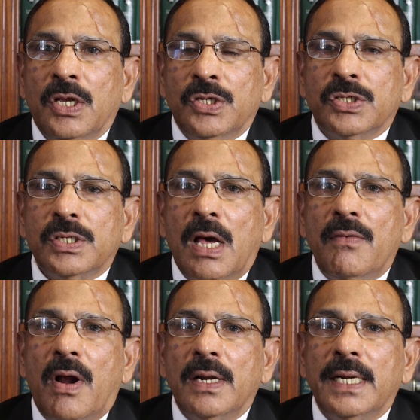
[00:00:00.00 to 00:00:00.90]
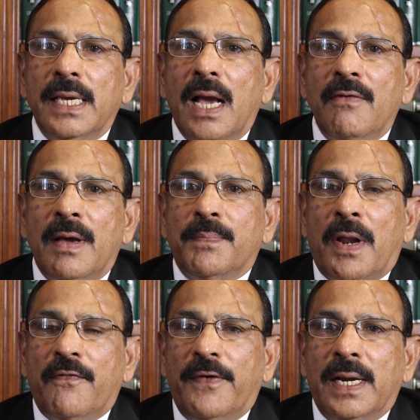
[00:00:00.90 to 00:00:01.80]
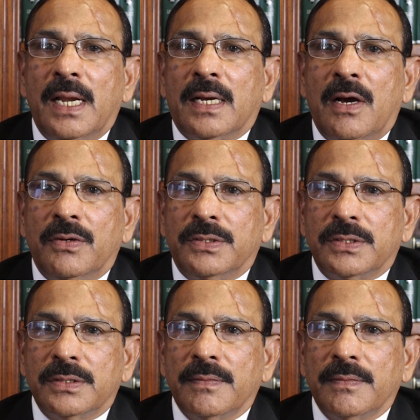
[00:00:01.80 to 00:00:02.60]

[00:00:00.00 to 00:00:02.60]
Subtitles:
You should already have a profile account